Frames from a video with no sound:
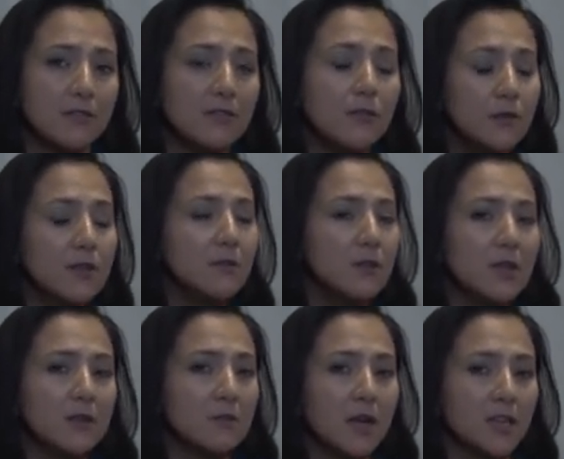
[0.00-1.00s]
you could
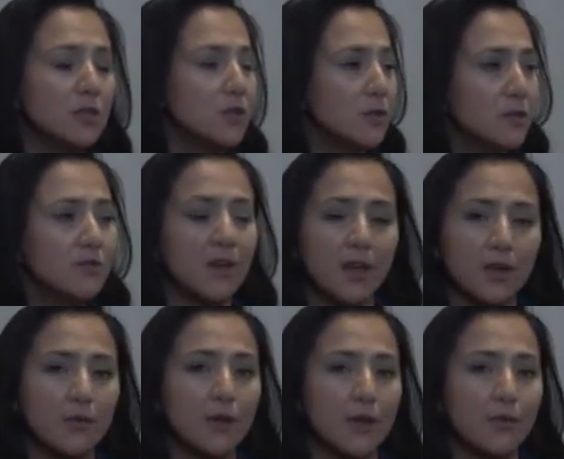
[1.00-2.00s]
be in my shoes flying
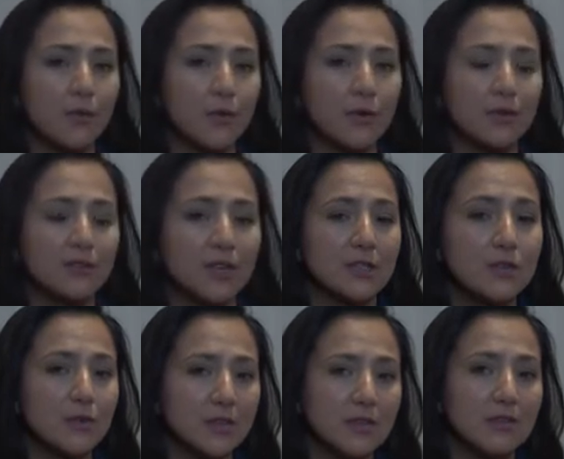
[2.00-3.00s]
around the world and
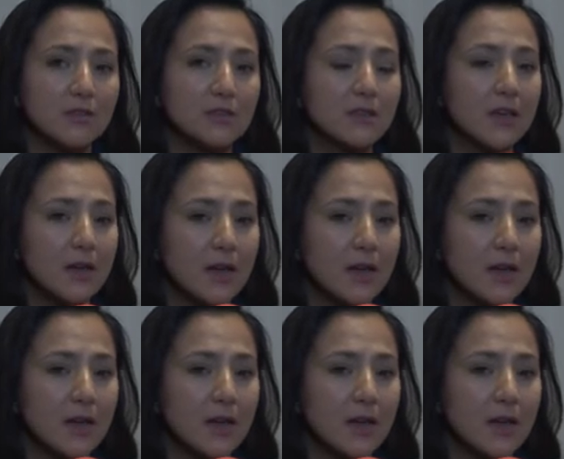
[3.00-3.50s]
doing these